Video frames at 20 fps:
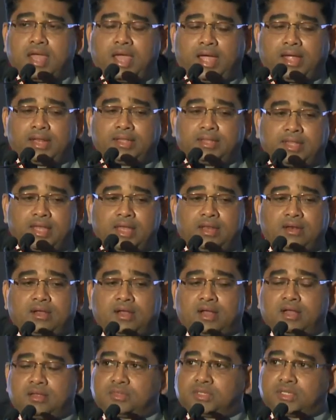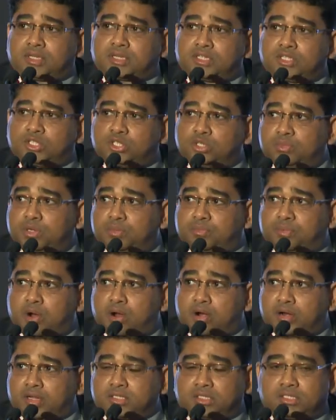And then comes the consumer
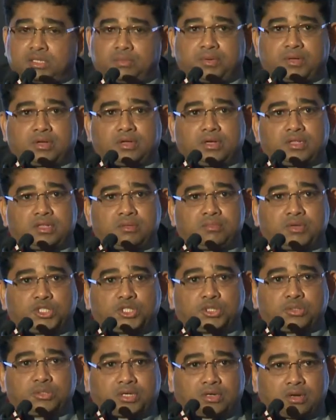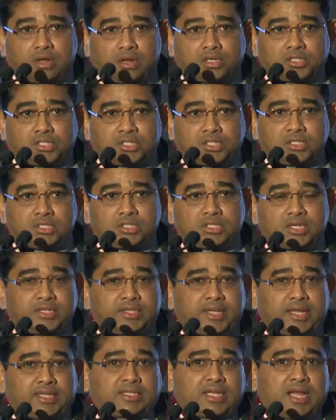products, typically the mature technologies, and
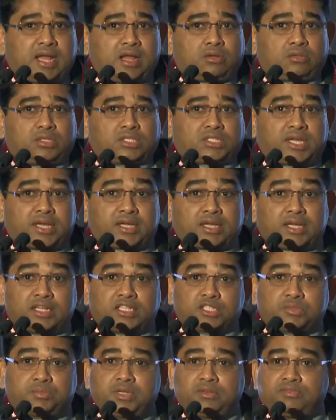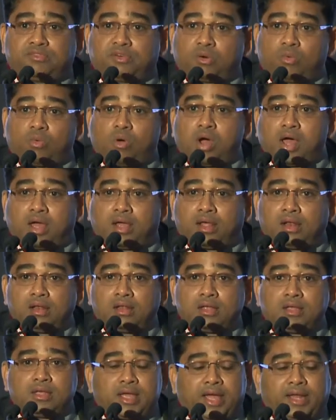that's how the cycle has been for a
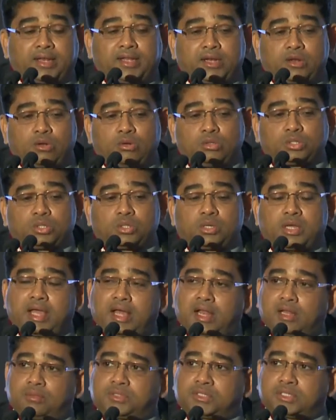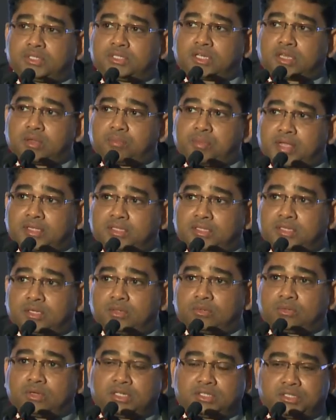while. And that also helps in the capacity
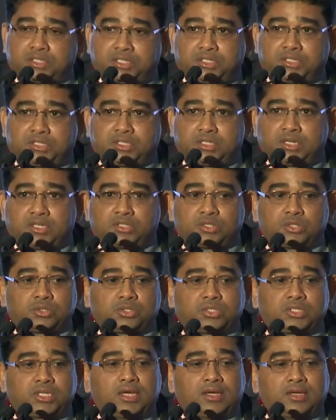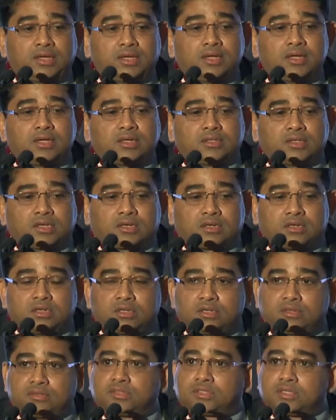utilization. As you see, the
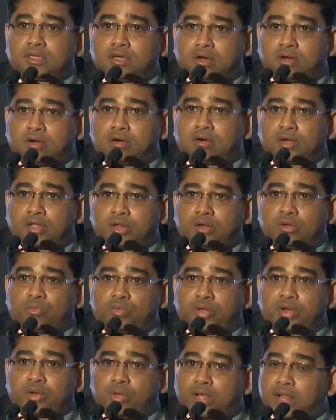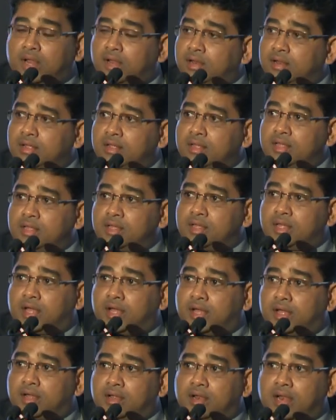curves are very well
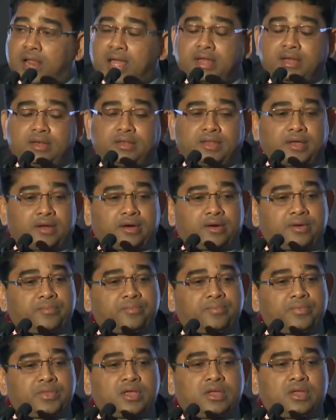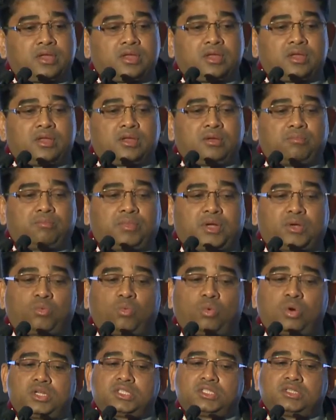aligned there. But
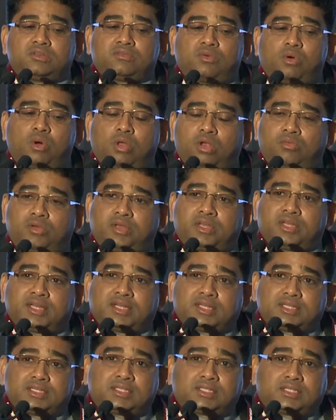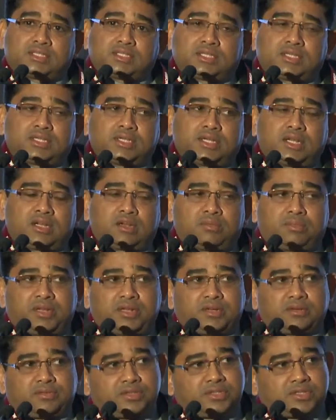is evolving is a little bit
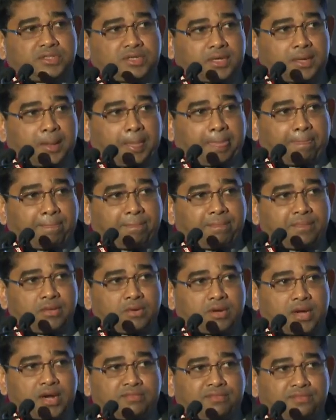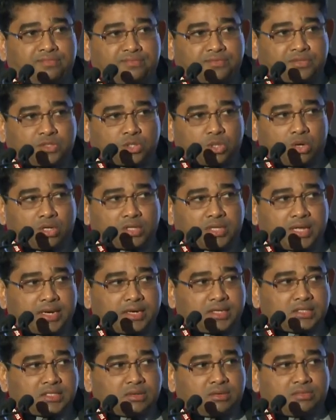interesting. You kind of saw that
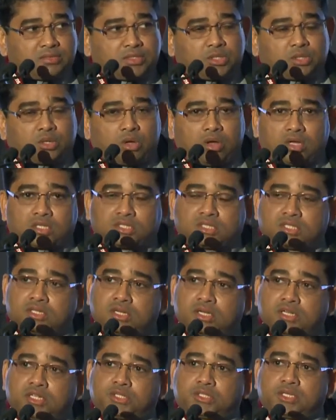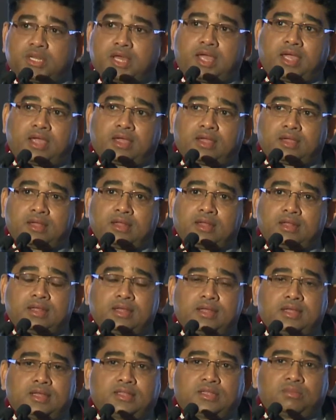in some of the talks earlier today.
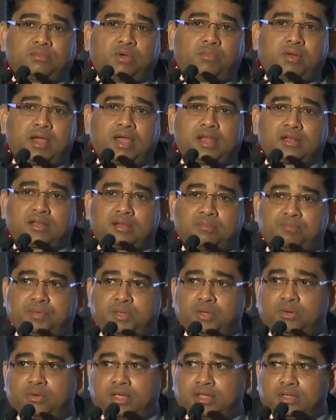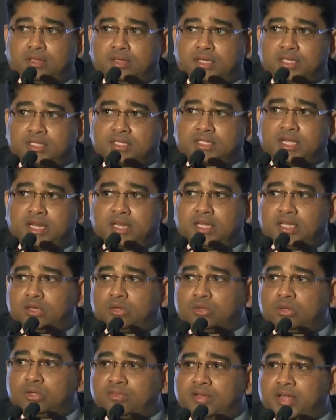The mobile computing is getting
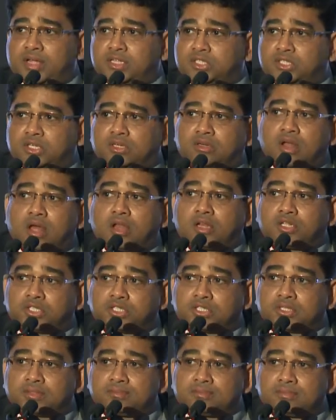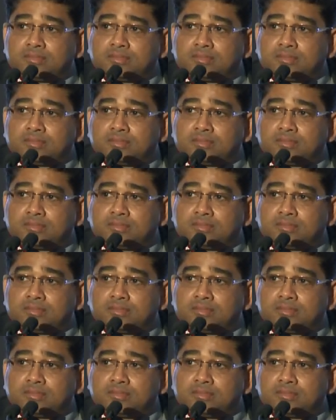into advanced technology.